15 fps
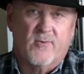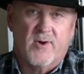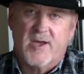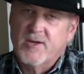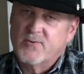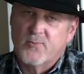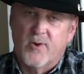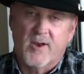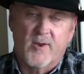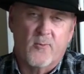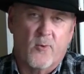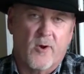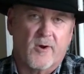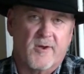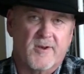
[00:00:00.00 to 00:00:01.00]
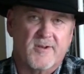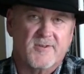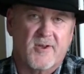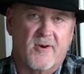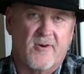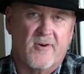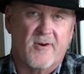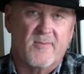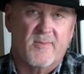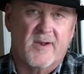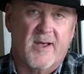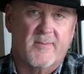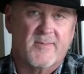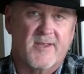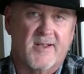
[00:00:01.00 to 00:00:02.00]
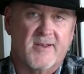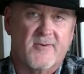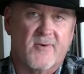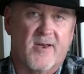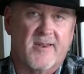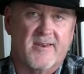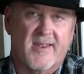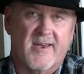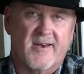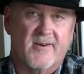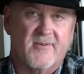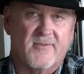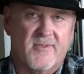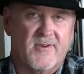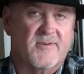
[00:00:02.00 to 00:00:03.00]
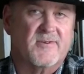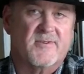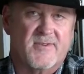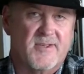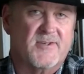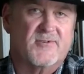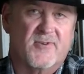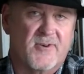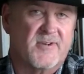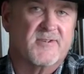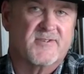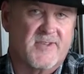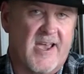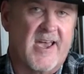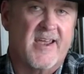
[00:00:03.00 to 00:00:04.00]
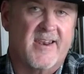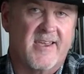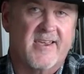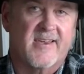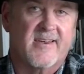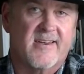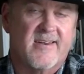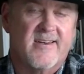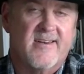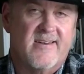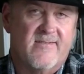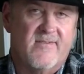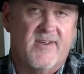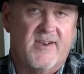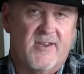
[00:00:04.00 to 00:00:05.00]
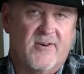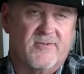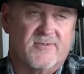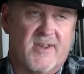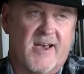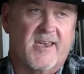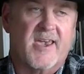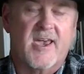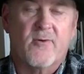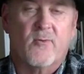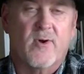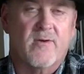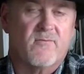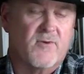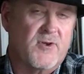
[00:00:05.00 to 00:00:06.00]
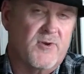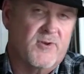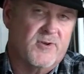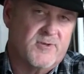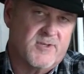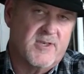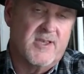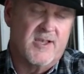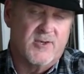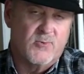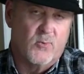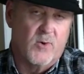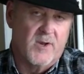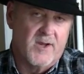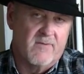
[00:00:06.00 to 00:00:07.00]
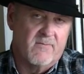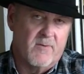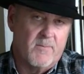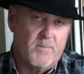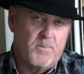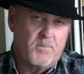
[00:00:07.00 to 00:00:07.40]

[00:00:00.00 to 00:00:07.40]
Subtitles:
he's really working us hard. But I'm telling you right now, these are exciting videos, and I can't wait for you to see each one of them.